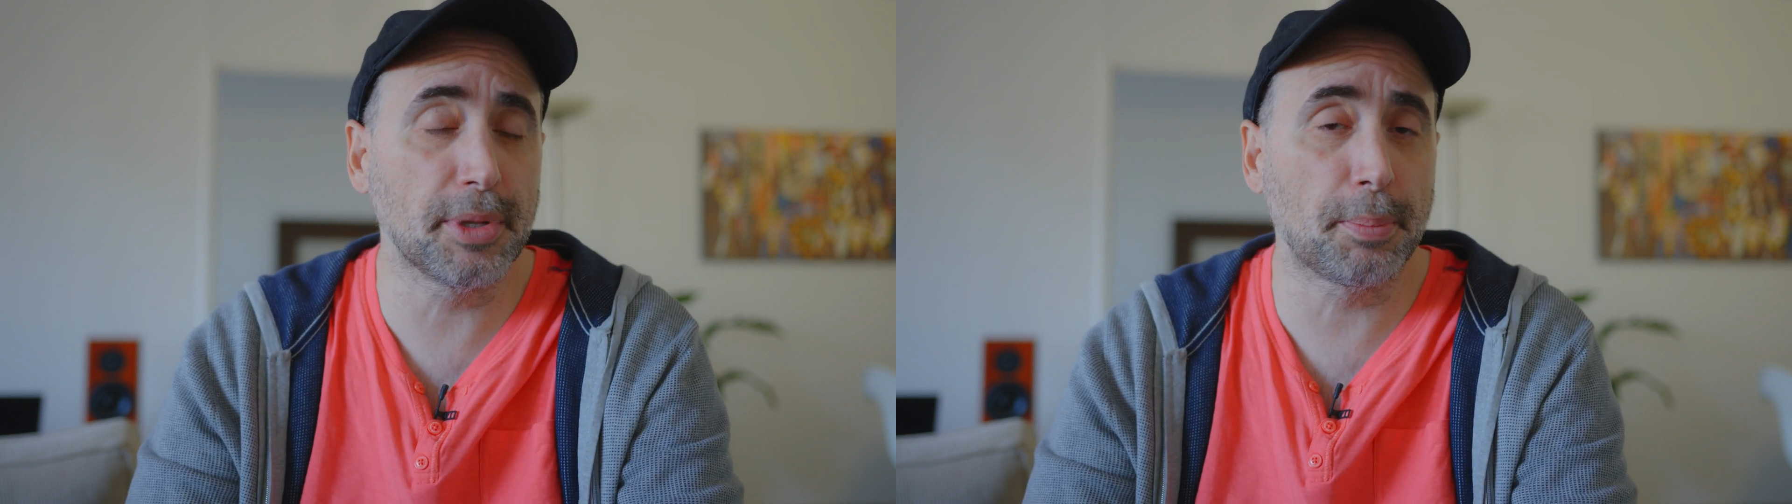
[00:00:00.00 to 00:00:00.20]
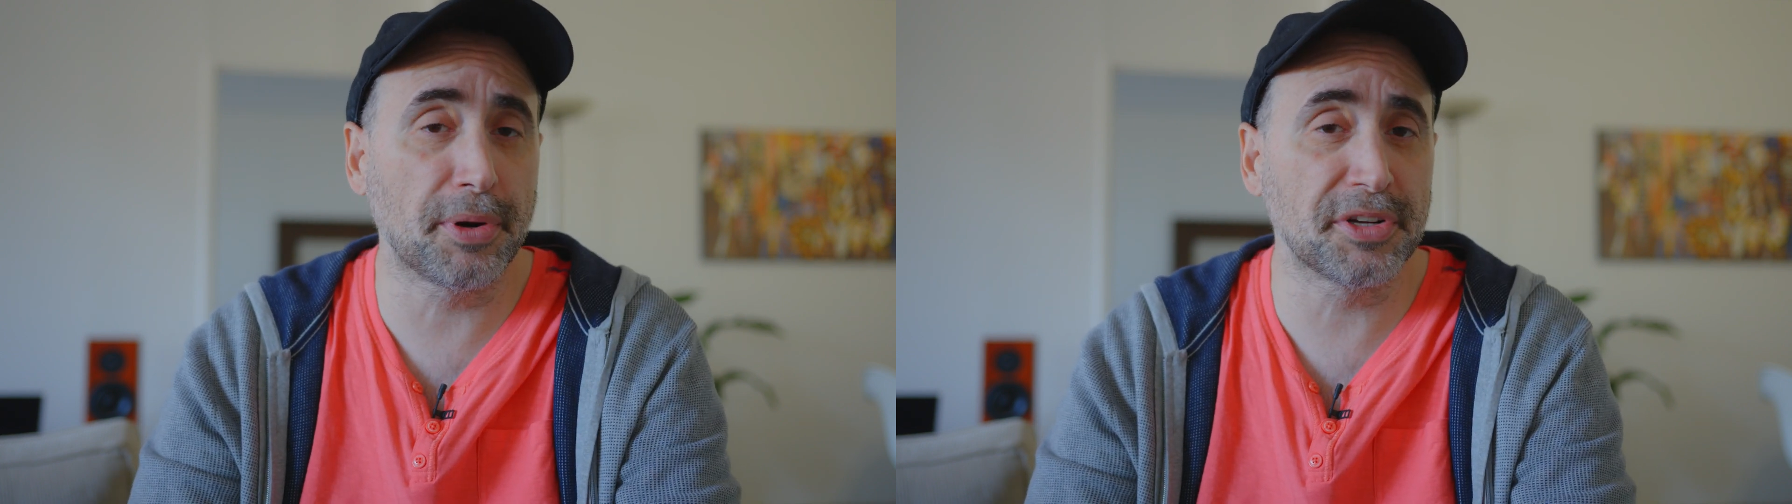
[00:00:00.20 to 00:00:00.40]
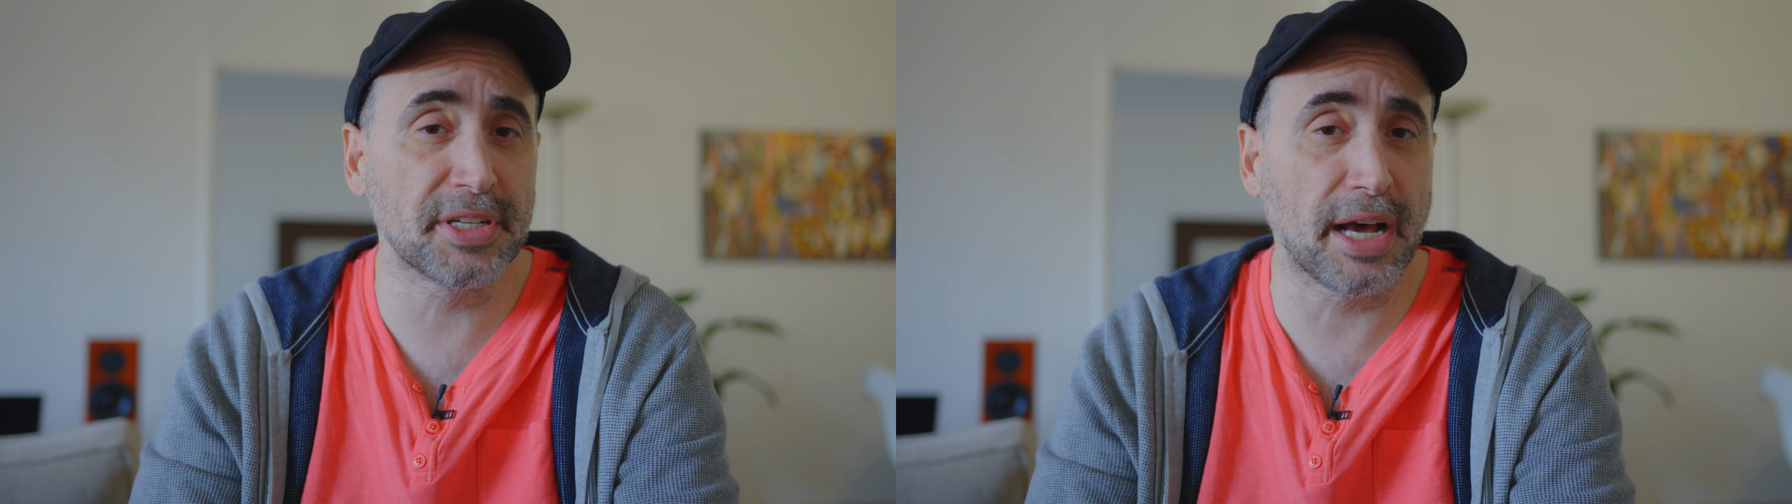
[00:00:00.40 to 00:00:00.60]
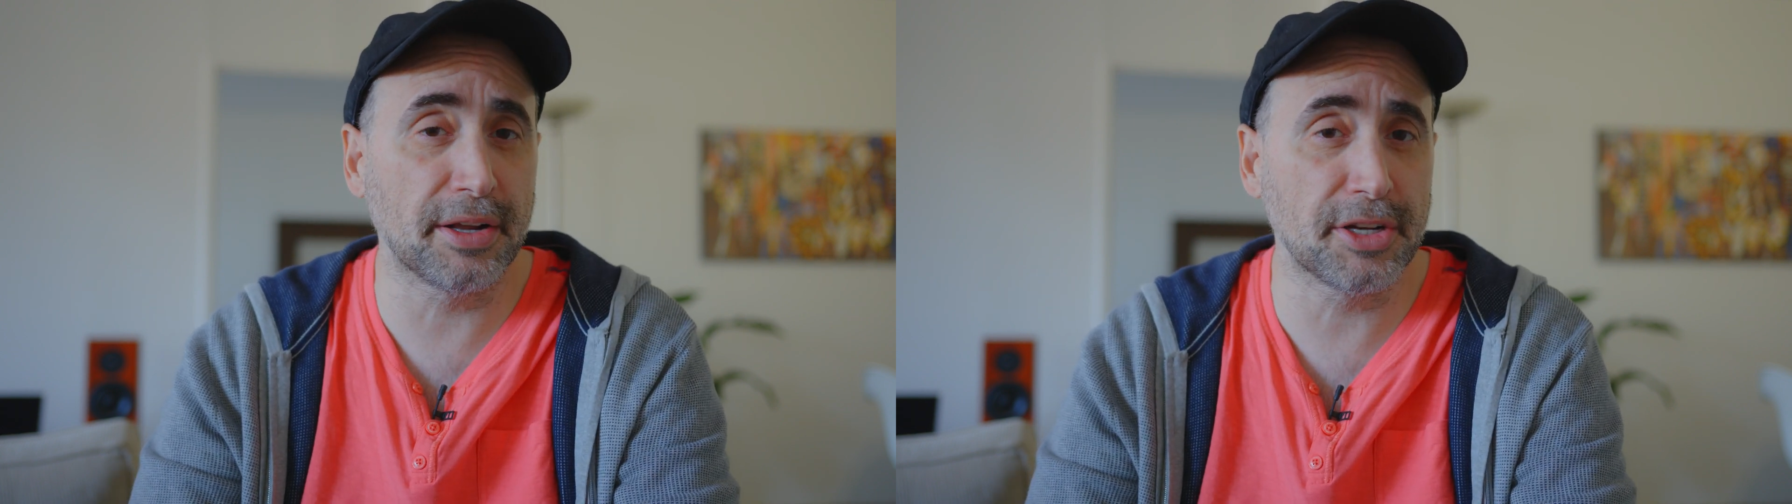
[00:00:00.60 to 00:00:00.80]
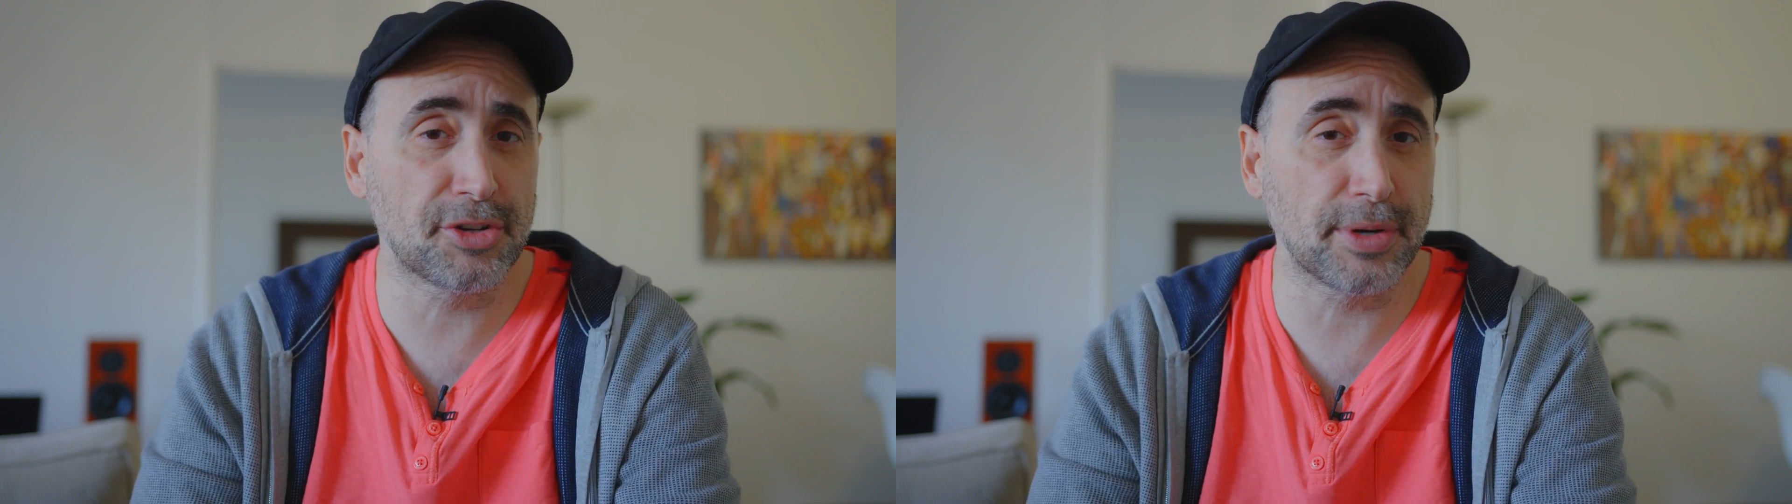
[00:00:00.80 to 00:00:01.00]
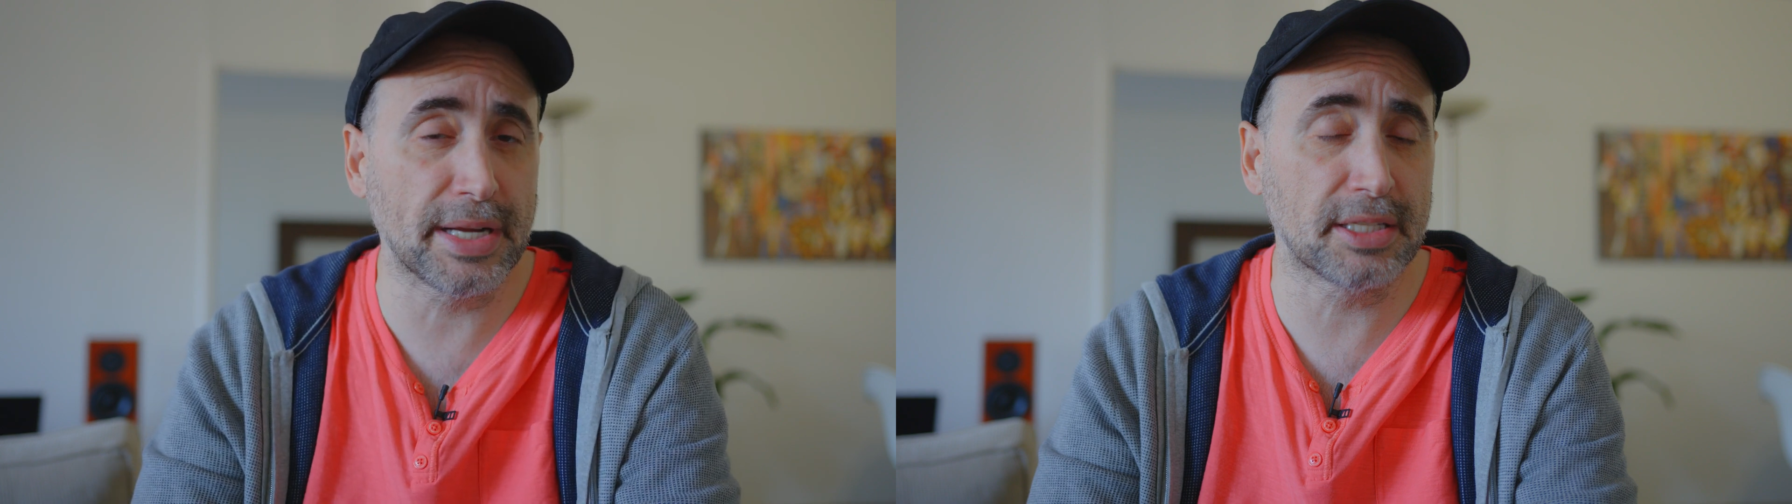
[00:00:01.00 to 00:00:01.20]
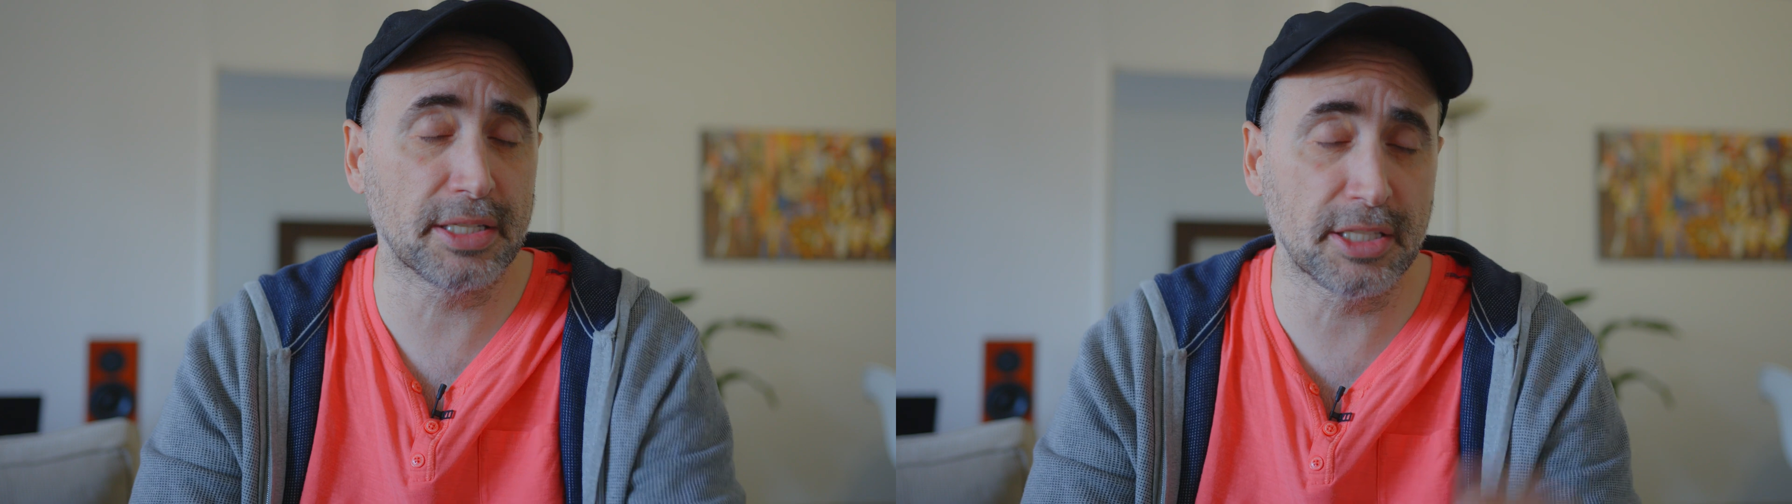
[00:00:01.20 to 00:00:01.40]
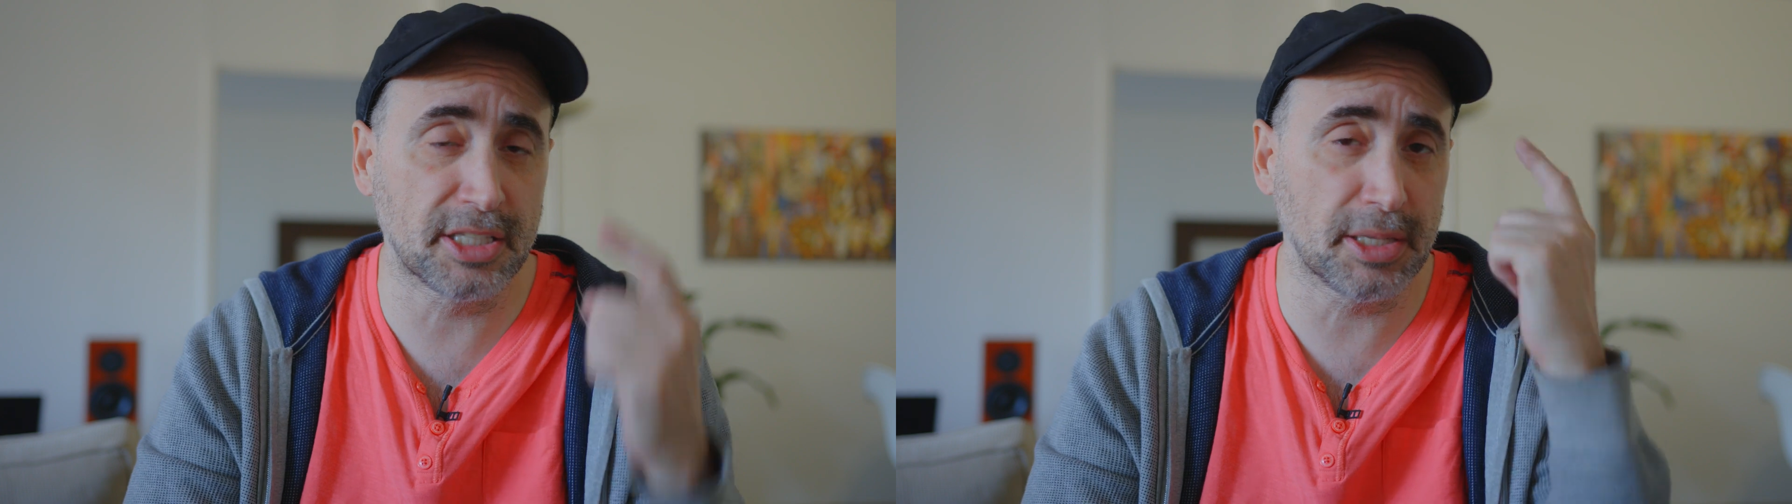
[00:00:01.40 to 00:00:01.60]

personality traits and